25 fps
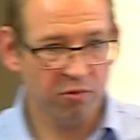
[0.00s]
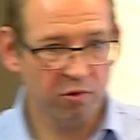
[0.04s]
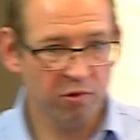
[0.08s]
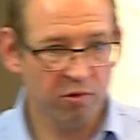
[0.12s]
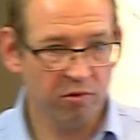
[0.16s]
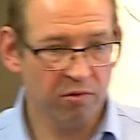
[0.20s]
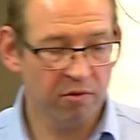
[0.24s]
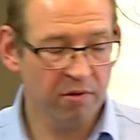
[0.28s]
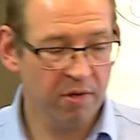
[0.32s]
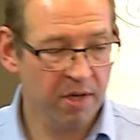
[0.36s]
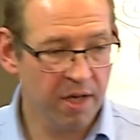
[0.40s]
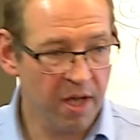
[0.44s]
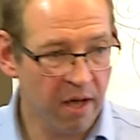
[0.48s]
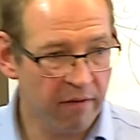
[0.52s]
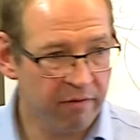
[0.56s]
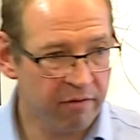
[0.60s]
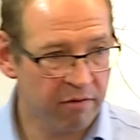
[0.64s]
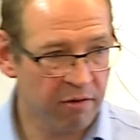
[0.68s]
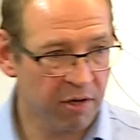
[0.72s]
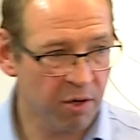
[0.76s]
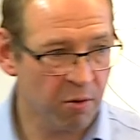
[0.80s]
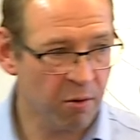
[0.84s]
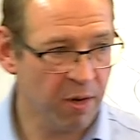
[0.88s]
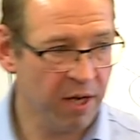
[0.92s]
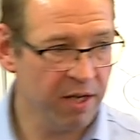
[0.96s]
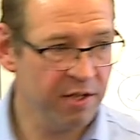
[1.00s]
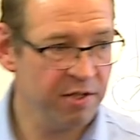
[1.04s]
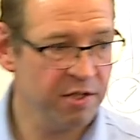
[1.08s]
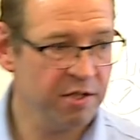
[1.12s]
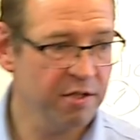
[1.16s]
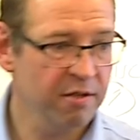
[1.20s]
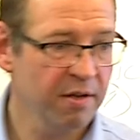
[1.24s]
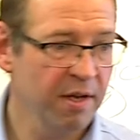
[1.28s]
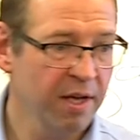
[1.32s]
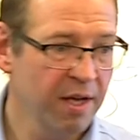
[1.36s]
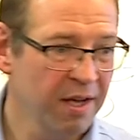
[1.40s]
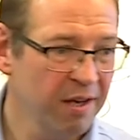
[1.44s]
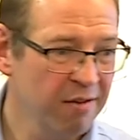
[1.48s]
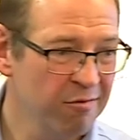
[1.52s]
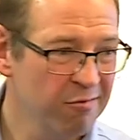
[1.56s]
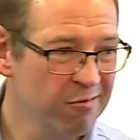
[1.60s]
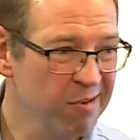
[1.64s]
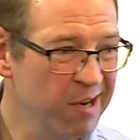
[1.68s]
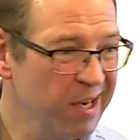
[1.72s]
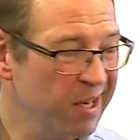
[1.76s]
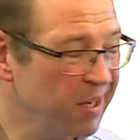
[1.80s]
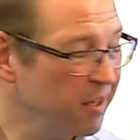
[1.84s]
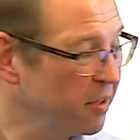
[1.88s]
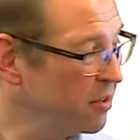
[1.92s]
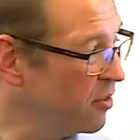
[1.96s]
wall cover requests
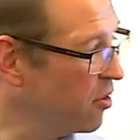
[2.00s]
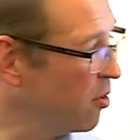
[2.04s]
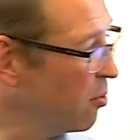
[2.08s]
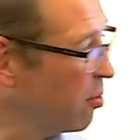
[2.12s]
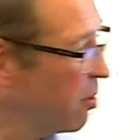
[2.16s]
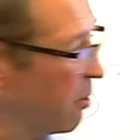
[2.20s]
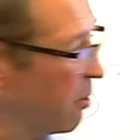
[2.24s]
really until